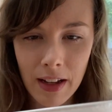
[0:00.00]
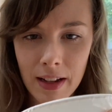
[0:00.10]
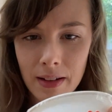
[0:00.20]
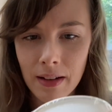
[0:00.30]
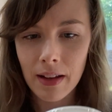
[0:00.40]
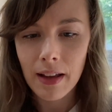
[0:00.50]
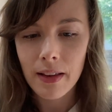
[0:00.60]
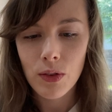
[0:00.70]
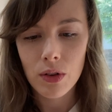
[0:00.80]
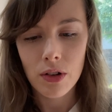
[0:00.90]
and
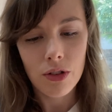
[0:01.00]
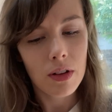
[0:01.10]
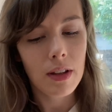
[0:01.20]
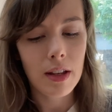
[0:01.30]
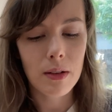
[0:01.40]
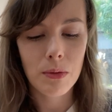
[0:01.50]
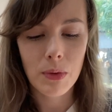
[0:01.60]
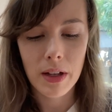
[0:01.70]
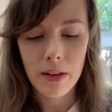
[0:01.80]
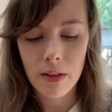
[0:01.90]
it's traditionally eaten
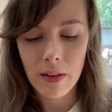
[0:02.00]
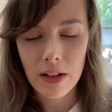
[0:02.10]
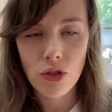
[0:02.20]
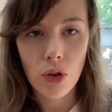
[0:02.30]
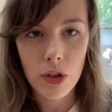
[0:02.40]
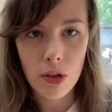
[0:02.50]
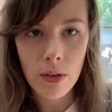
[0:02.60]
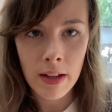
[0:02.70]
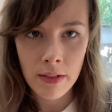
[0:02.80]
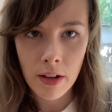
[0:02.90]
with like shoyu
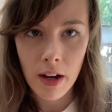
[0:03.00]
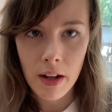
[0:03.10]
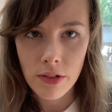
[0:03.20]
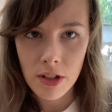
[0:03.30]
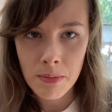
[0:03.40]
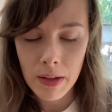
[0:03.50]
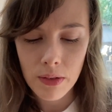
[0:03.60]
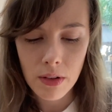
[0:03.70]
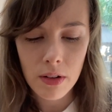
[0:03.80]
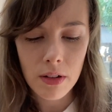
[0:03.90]
and karashi
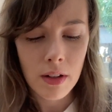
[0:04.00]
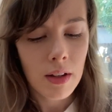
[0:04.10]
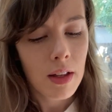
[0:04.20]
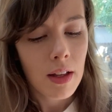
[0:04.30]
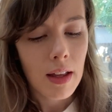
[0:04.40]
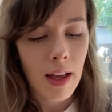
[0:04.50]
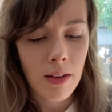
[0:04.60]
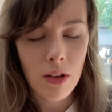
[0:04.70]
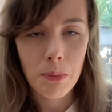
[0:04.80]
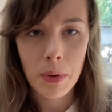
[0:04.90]
mustard, and
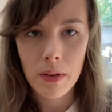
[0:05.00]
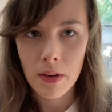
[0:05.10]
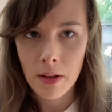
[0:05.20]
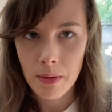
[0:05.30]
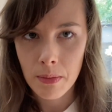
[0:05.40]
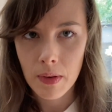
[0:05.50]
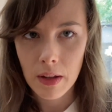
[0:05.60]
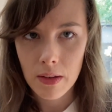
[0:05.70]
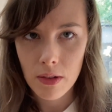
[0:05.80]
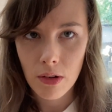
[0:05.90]
you can put some
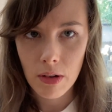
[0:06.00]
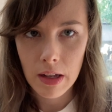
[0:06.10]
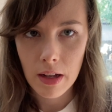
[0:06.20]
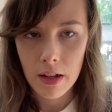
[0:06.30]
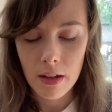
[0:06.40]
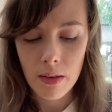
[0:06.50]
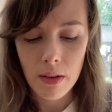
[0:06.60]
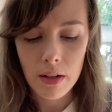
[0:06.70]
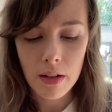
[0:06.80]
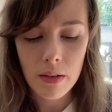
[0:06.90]
sliced green onions
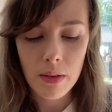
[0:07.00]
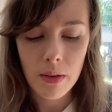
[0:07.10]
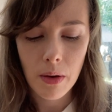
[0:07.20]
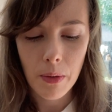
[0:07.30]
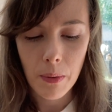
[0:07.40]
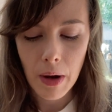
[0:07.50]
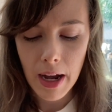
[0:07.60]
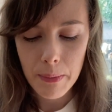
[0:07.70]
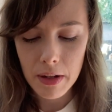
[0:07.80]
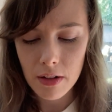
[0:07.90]
on it. So
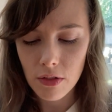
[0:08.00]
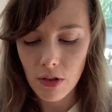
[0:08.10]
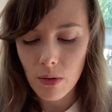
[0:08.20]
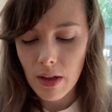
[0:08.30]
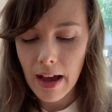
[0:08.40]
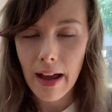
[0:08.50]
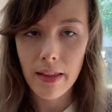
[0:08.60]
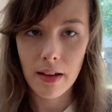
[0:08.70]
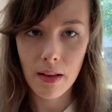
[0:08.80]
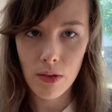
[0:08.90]
I'm gonna do that, and
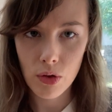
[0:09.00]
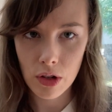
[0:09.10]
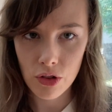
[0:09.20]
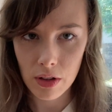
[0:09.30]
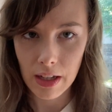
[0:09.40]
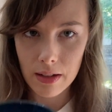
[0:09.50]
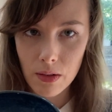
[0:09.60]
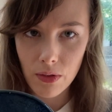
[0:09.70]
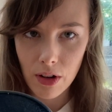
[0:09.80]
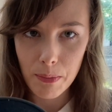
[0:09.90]
then it's traditionally eaten
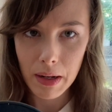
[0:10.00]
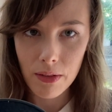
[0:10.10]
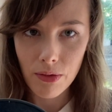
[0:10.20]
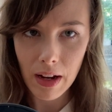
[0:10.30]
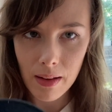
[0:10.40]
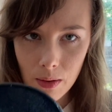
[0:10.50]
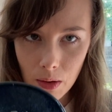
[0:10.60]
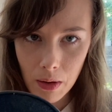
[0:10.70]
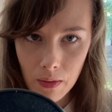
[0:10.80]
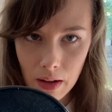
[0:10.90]
over a bed of rice, so
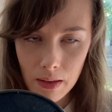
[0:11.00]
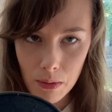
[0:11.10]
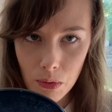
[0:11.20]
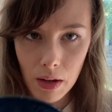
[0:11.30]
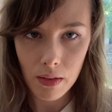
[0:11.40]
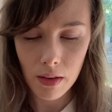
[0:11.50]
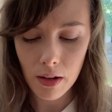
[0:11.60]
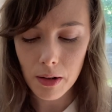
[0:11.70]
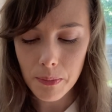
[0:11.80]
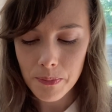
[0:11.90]
I've got some rice
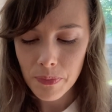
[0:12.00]
here.